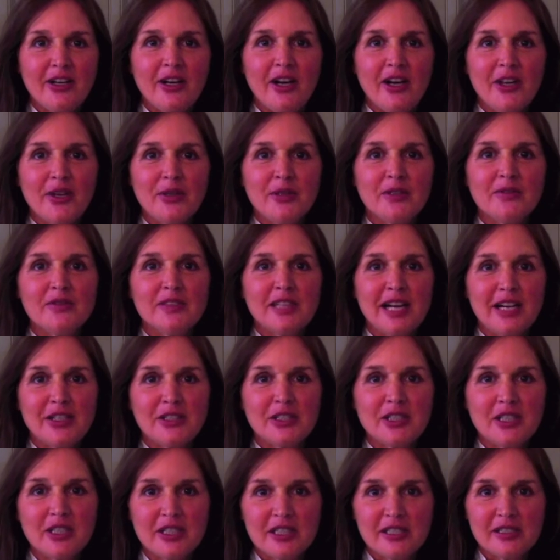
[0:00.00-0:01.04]
author of
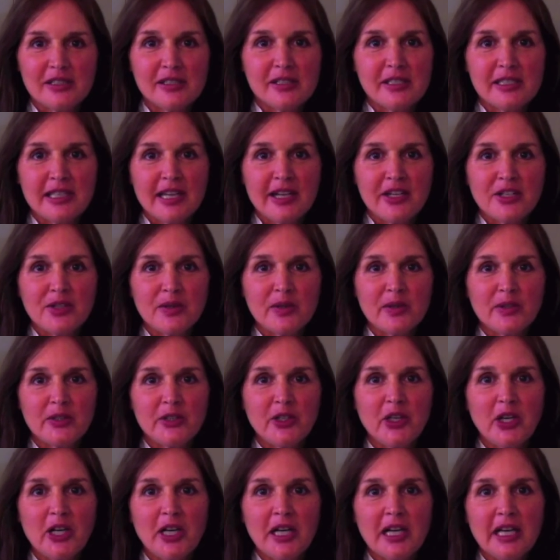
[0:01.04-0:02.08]
Dr. Khalsa's Natural
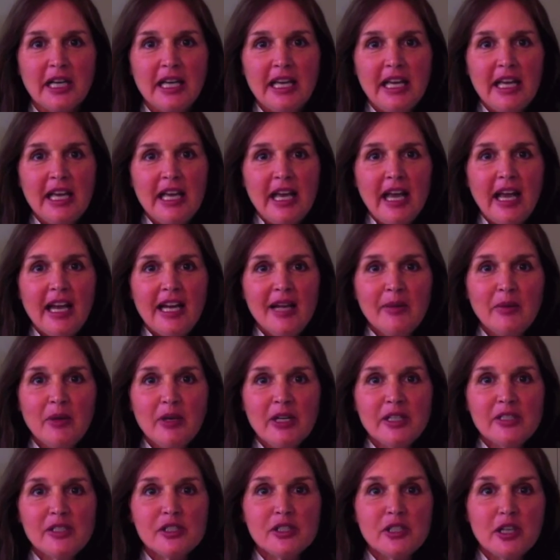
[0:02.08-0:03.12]
Dog, and I'm
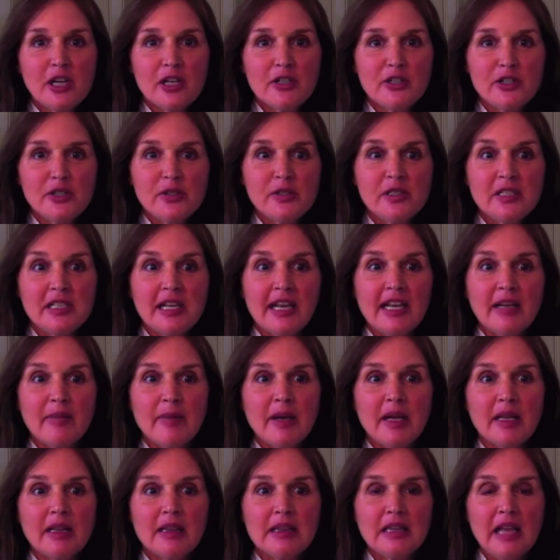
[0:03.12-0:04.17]
going to talk to you today
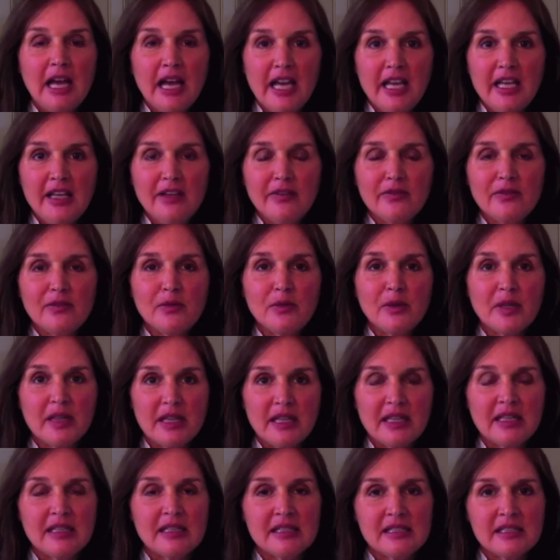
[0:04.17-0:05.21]
about life
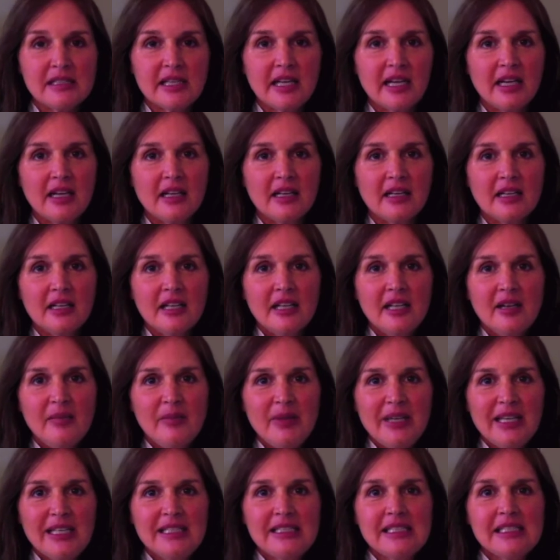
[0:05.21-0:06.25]
within the cell,
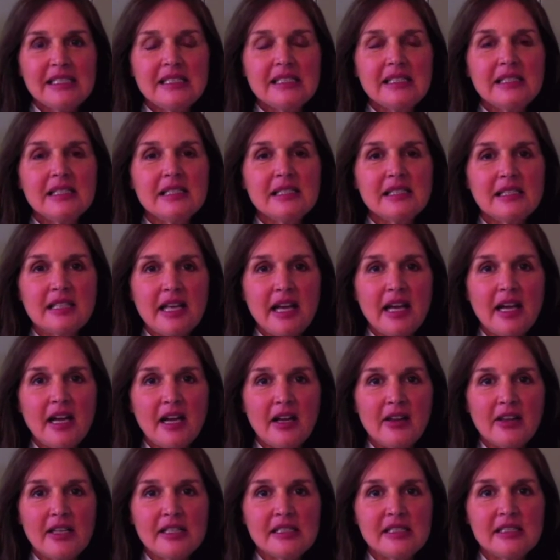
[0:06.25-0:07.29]
because it's the
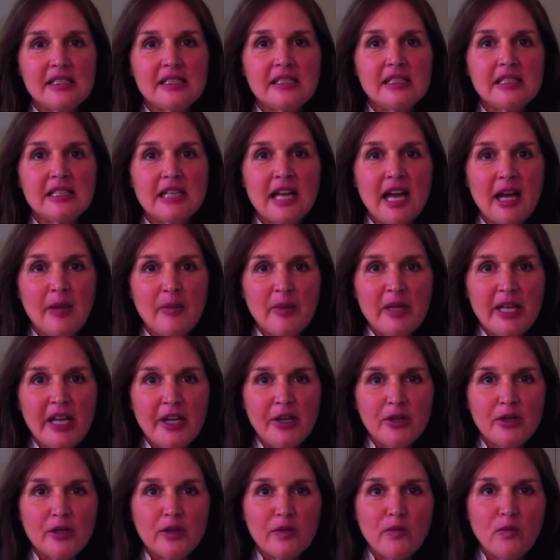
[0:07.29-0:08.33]
cell that's the
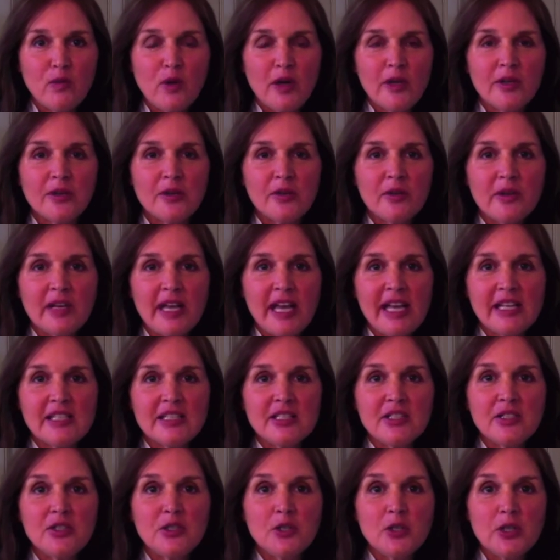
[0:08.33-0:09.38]
denominator of what creates
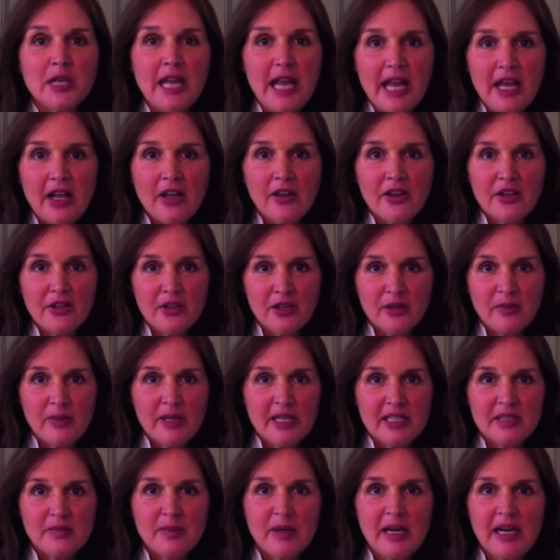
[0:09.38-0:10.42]
good health in our
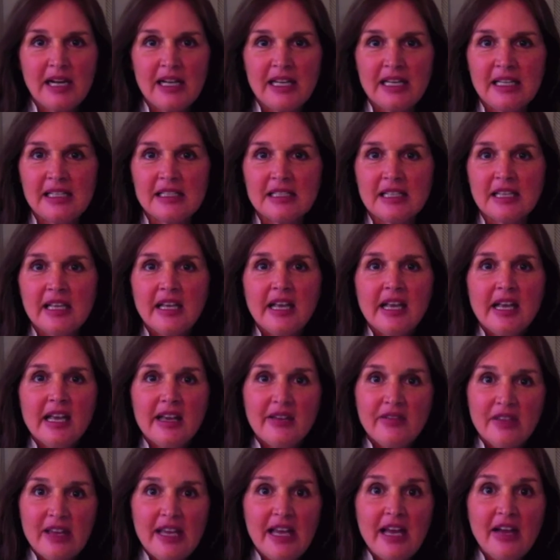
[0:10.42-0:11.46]
pets' bodies.
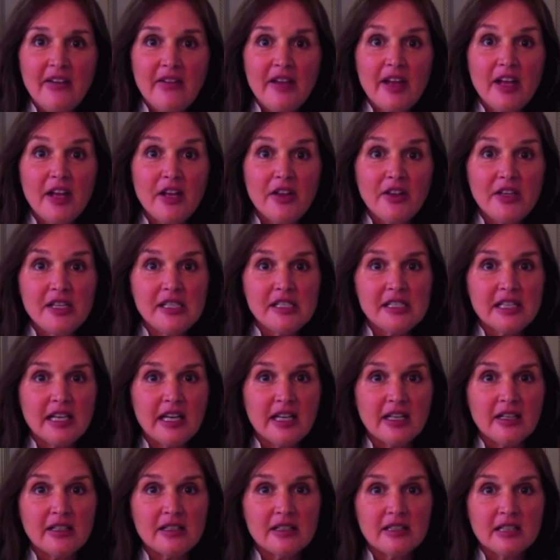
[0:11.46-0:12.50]
If they have healthy
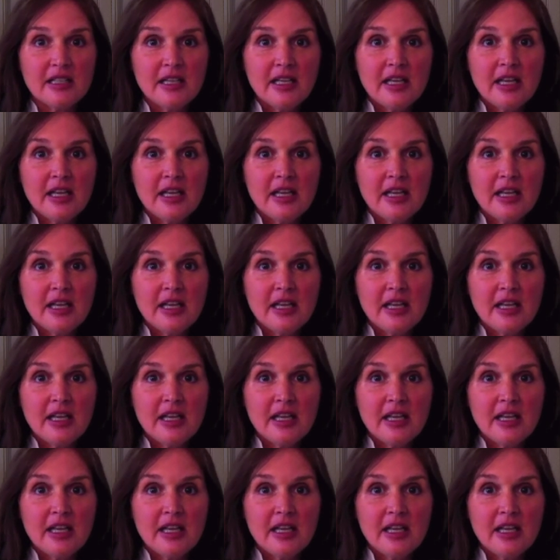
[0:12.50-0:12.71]
cells,